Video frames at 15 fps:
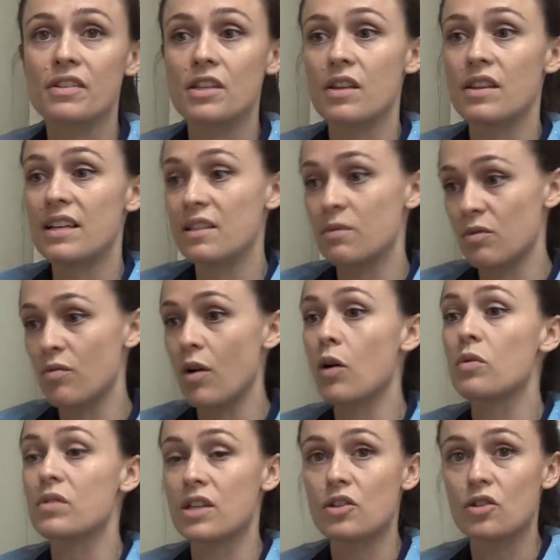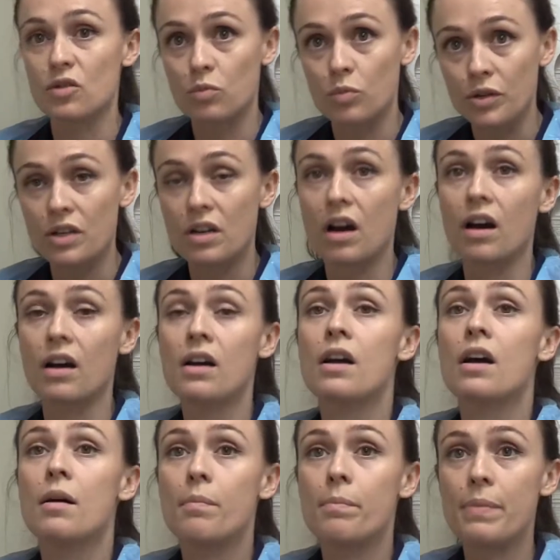So these were roles that just would not
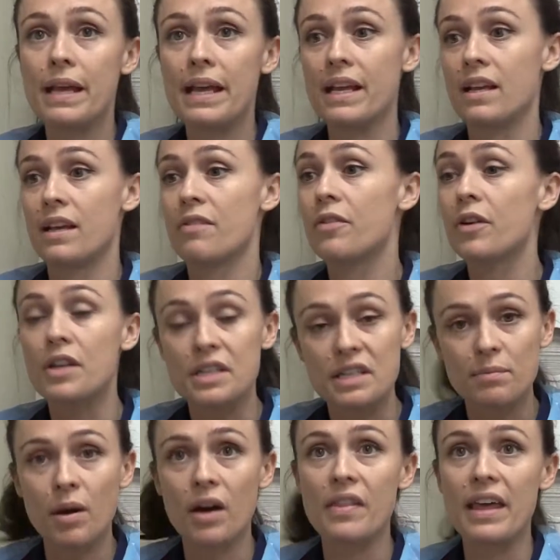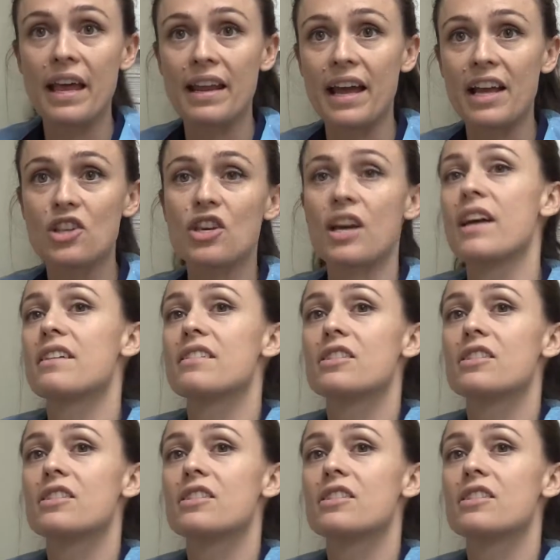be funded by the NHS.